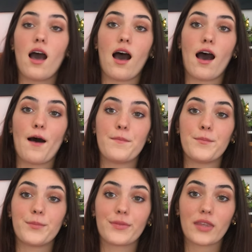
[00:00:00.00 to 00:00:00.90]

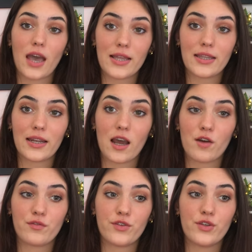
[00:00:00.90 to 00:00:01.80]
Um, and then a
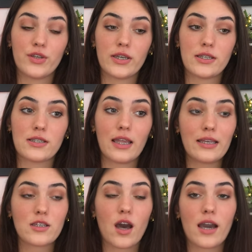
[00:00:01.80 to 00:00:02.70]
few years
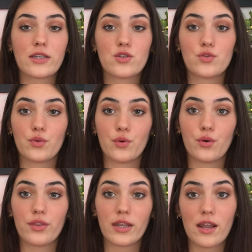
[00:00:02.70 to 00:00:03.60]
later, I
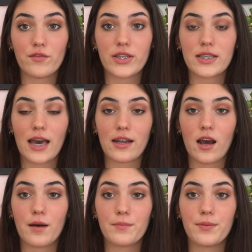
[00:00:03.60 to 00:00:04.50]
saw that Netflix had
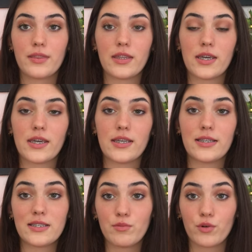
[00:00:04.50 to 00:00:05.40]
up the
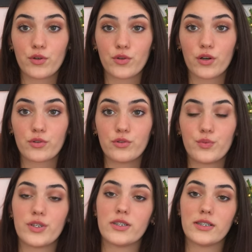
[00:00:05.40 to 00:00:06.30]
Lizzie Borden Chronicles,
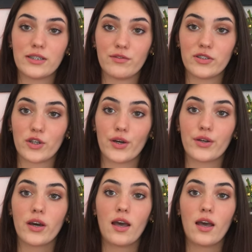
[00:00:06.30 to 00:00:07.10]
which is a TV show.